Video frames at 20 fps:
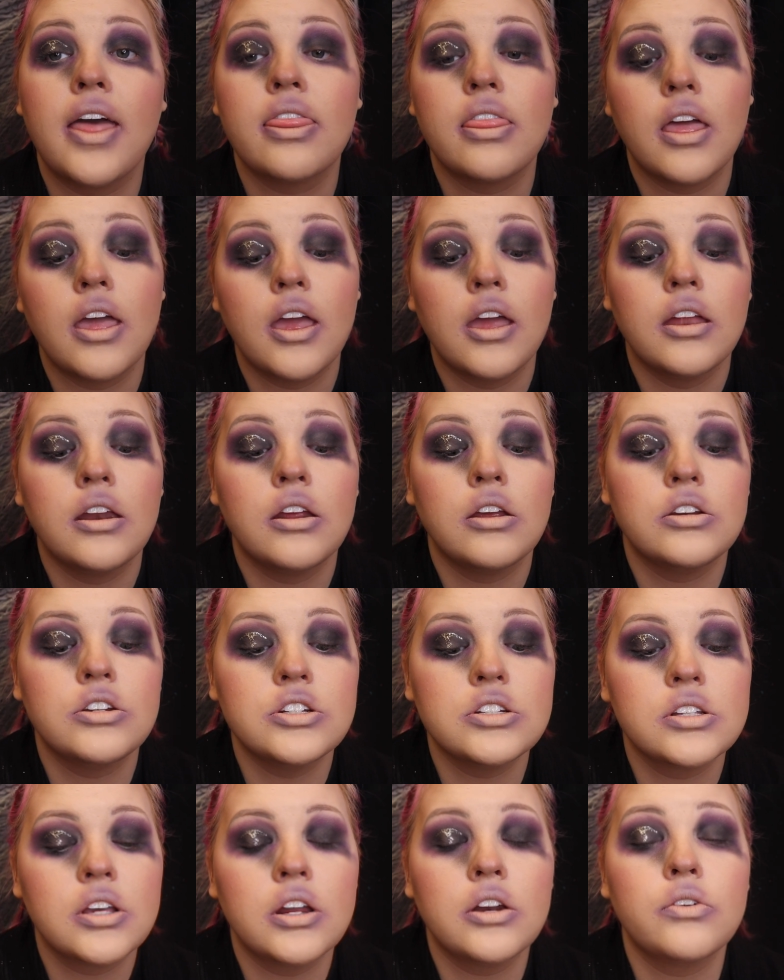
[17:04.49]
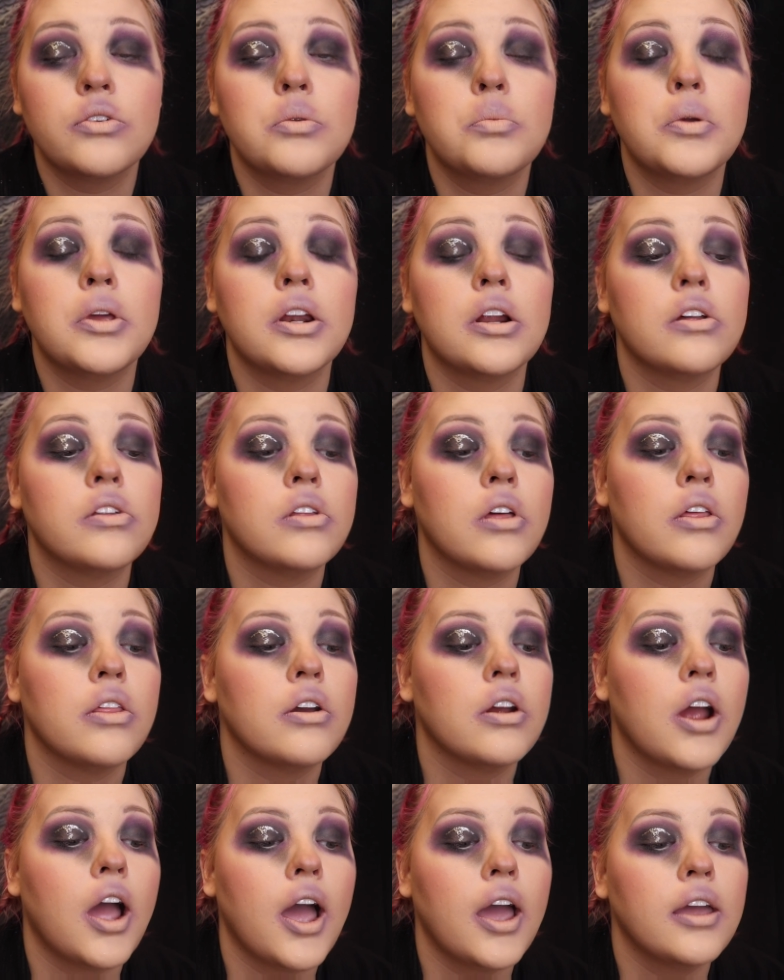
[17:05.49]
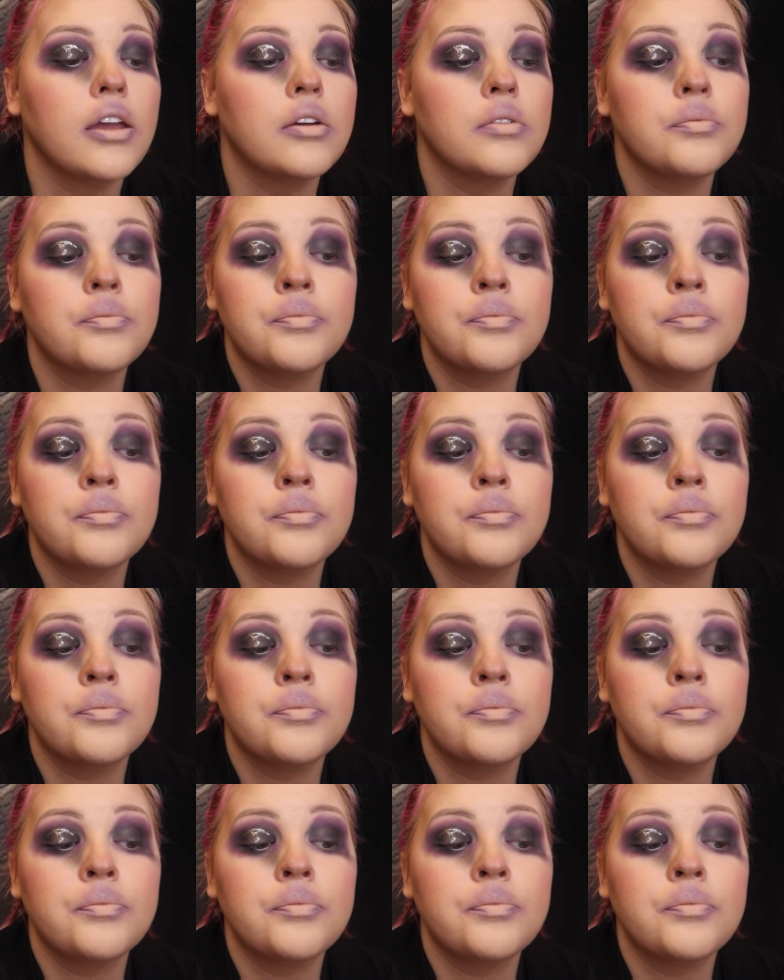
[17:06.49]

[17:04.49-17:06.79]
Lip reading: and then just kind of repeat on the other eye.